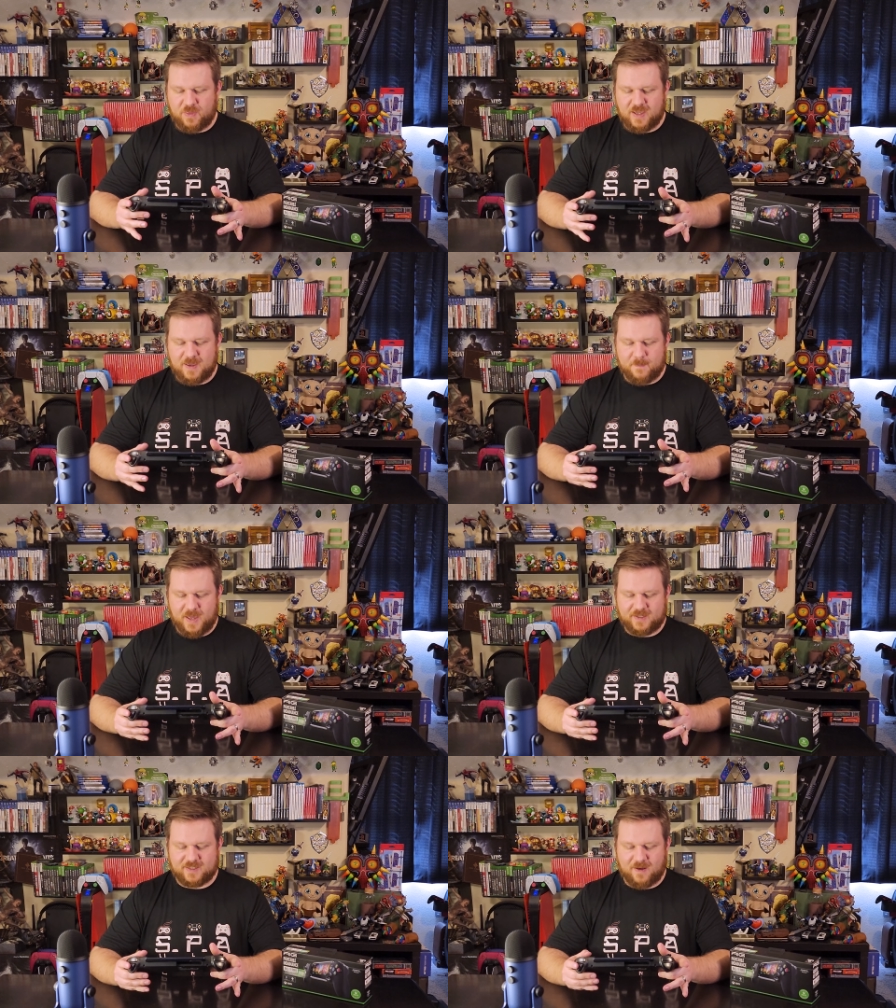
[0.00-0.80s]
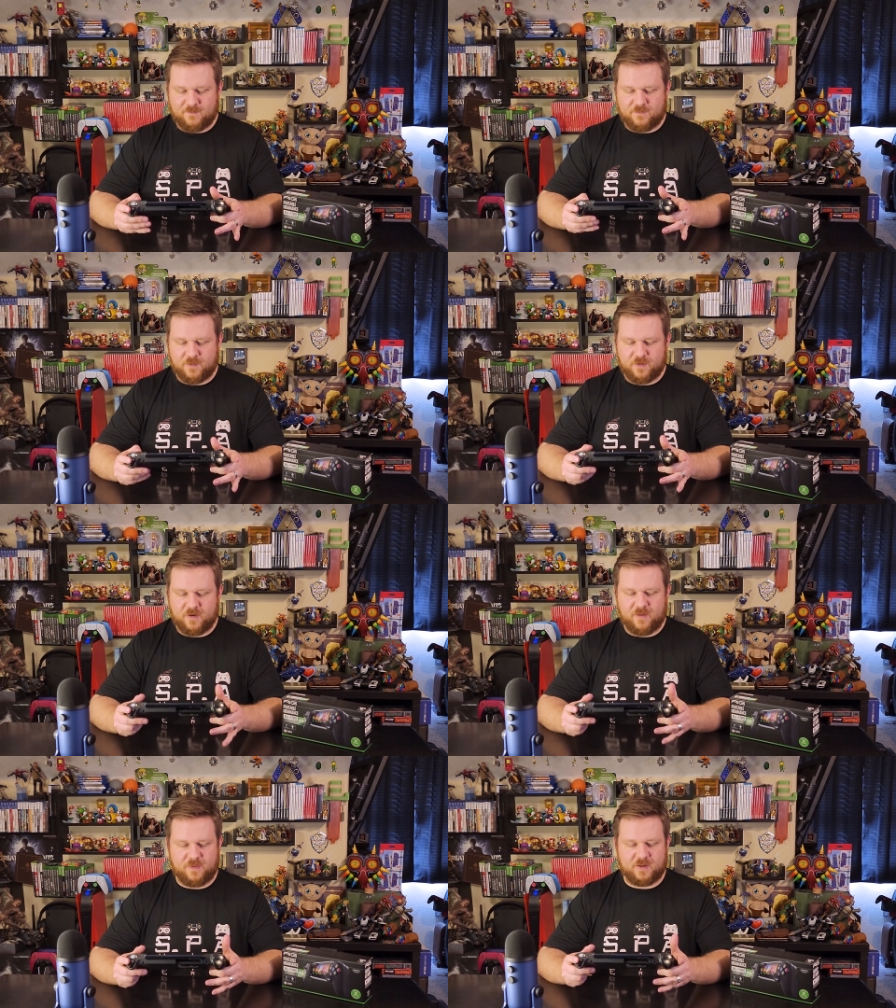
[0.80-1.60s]
think it makes up
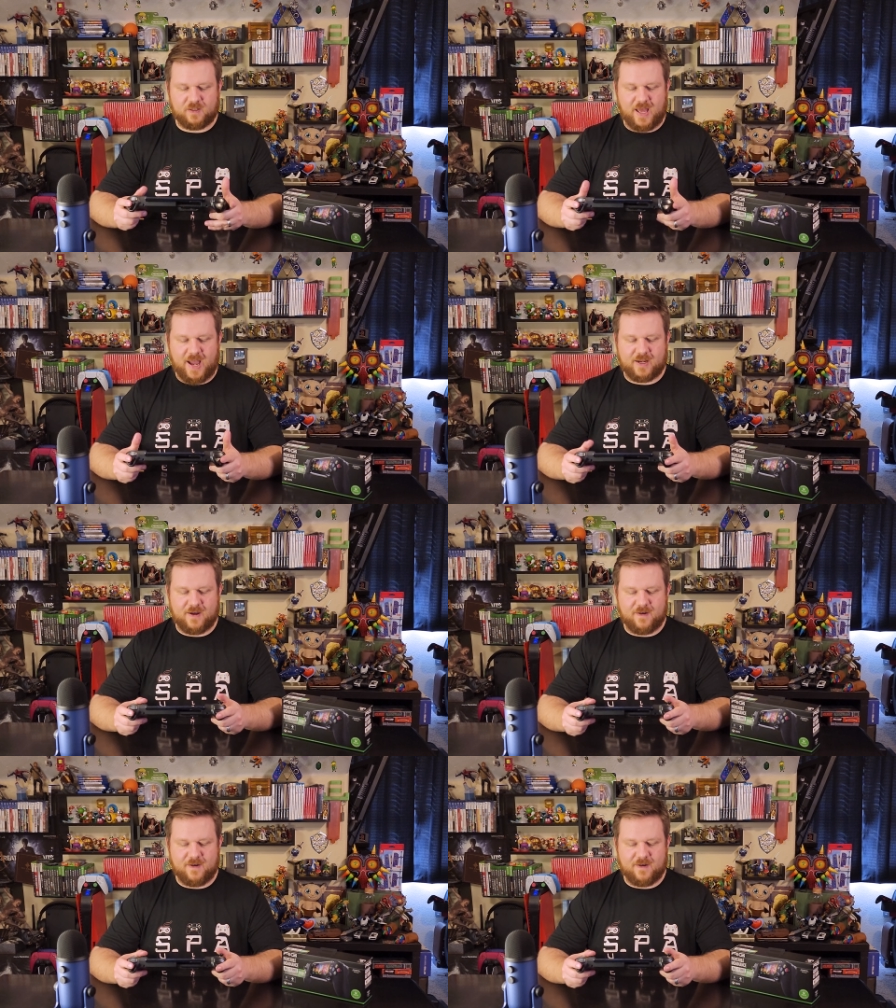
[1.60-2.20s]
for the lack